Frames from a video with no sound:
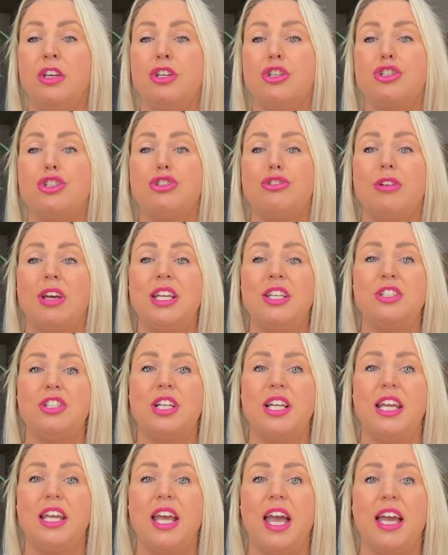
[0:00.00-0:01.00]

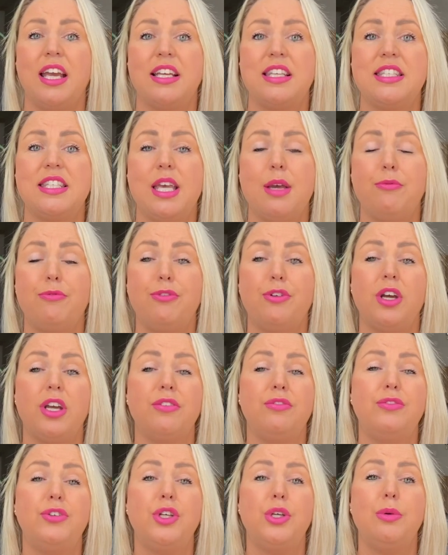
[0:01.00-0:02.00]
Strangely, except for a
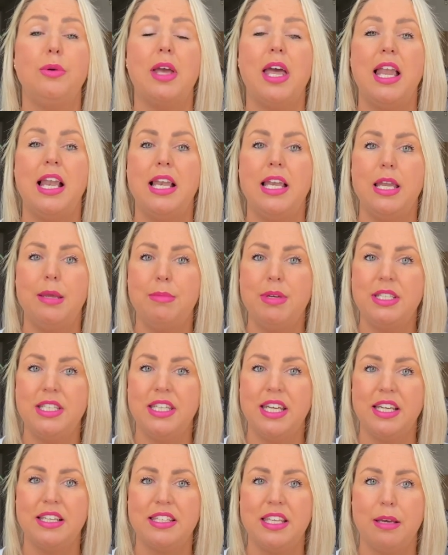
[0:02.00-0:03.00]
few
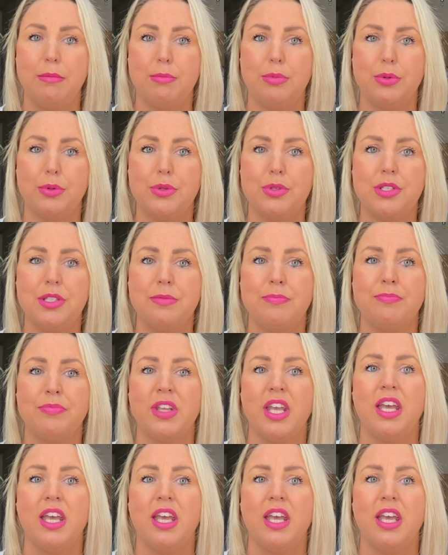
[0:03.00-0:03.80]
limited examples,